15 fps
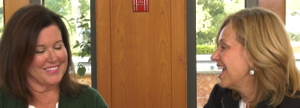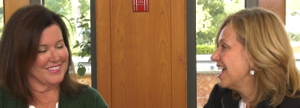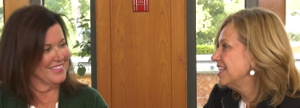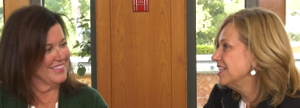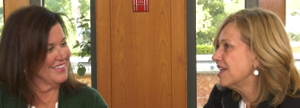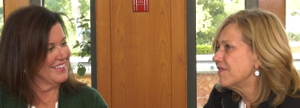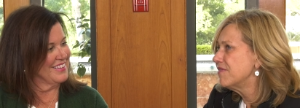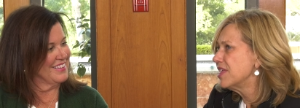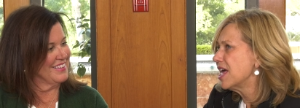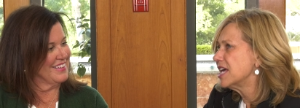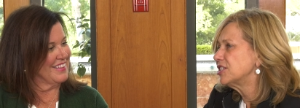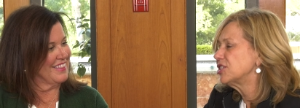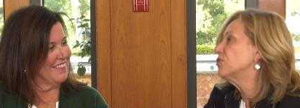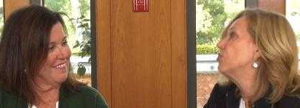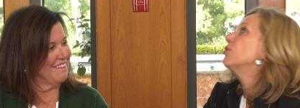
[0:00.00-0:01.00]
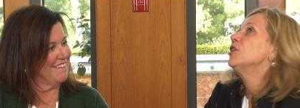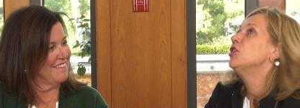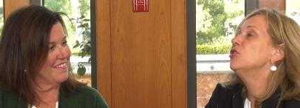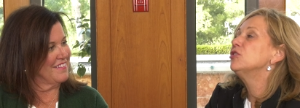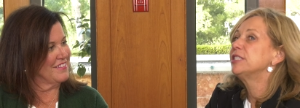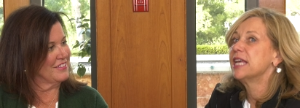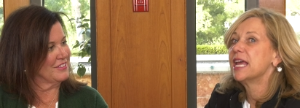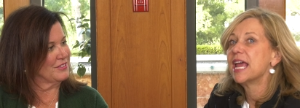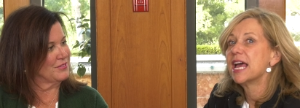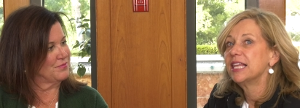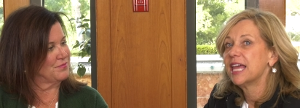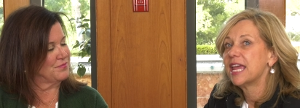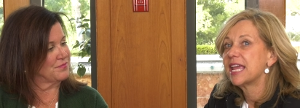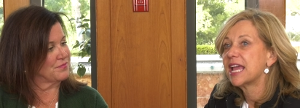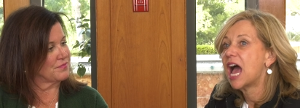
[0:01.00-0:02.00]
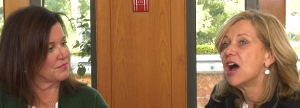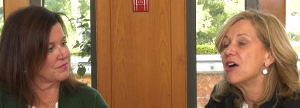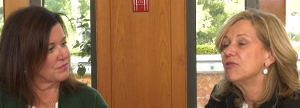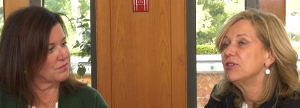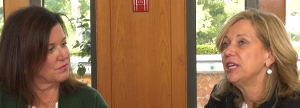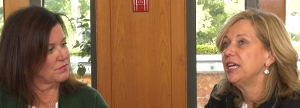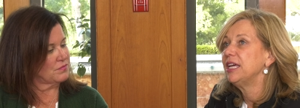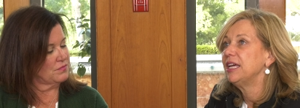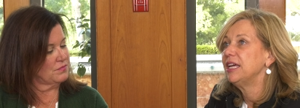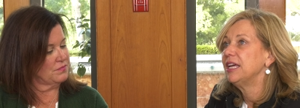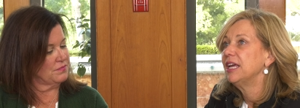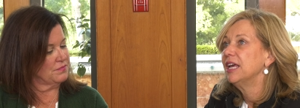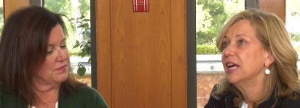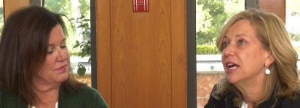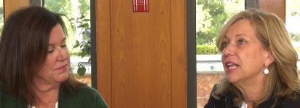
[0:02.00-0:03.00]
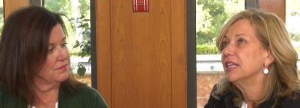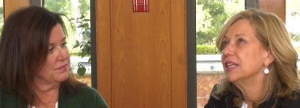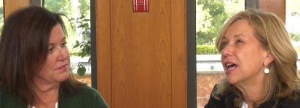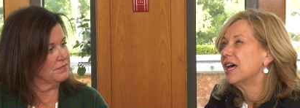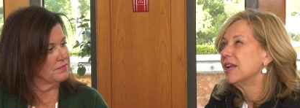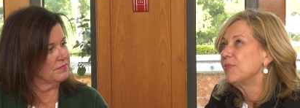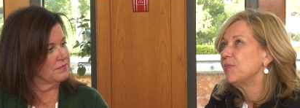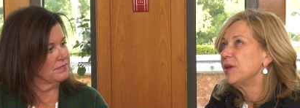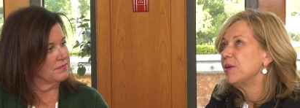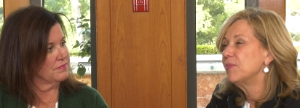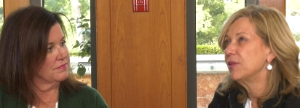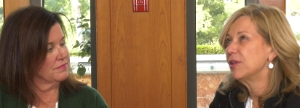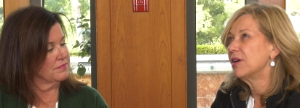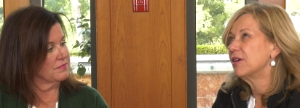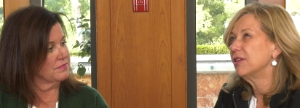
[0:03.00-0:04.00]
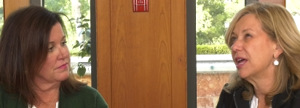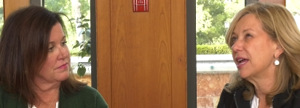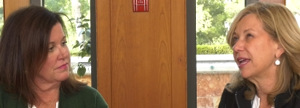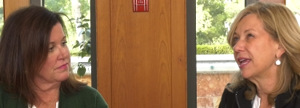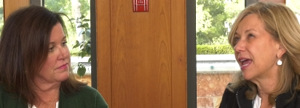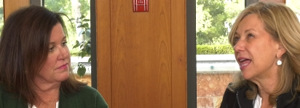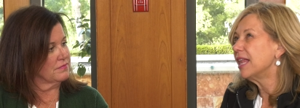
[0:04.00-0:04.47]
Speaker 1: Love that. So when you say LA County, a lot of people are like,